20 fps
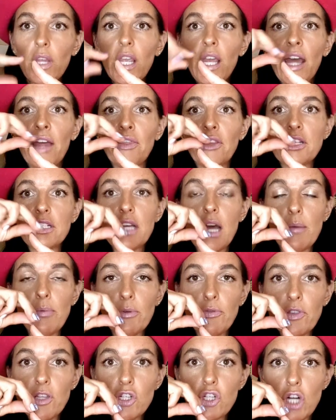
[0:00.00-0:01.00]
At the top
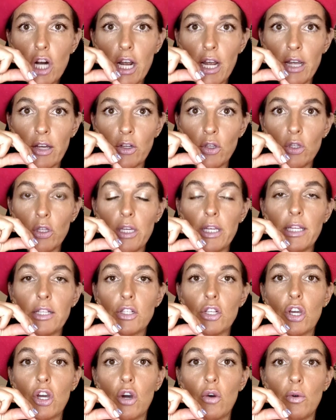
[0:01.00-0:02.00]
of the triangle is
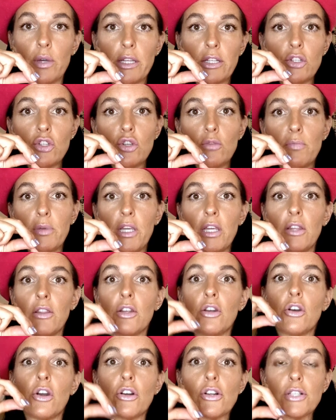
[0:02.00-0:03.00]
going to be the
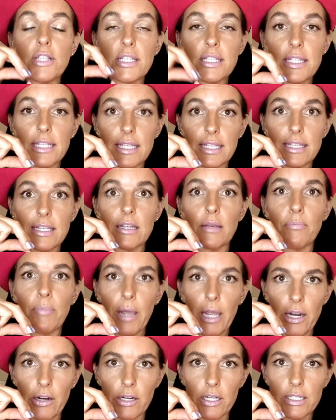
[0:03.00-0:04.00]
narcissistic
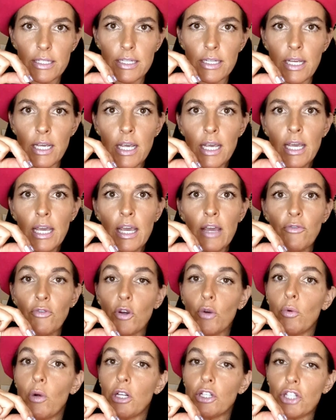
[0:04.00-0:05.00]
parent. If
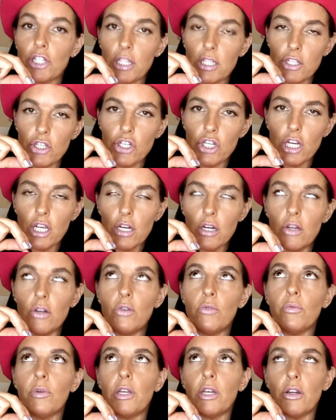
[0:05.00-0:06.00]
you're watching this
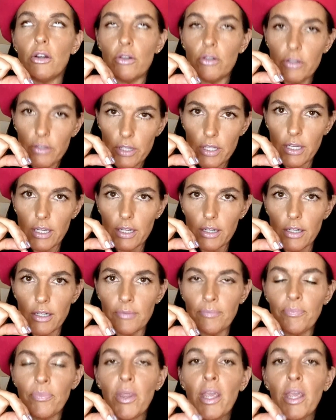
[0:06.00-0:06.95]
channel, we know who they are.